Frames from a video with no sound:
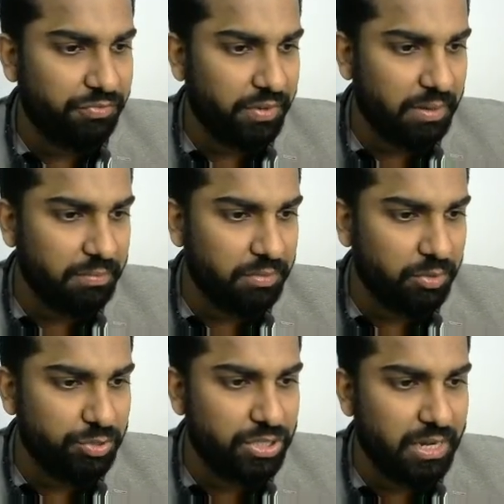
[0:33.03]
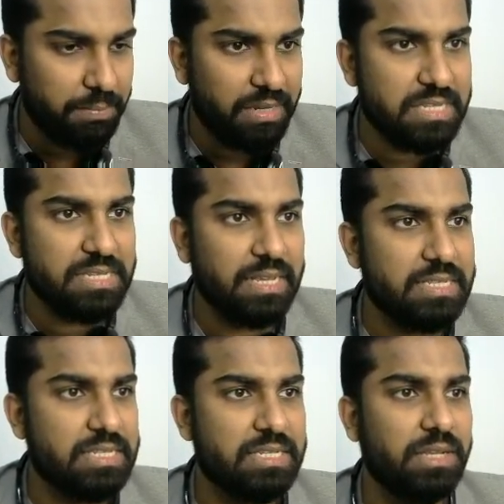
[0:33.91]
from question number
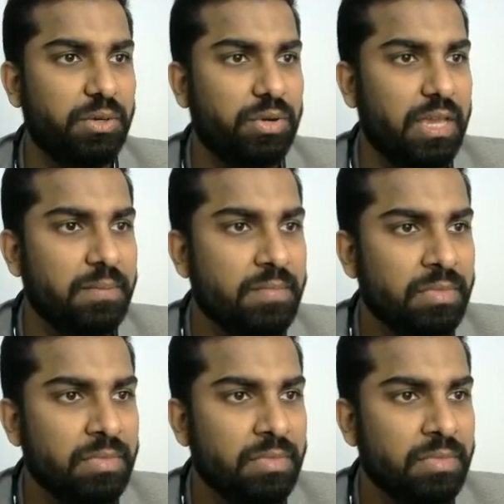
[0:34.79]
6. Okay,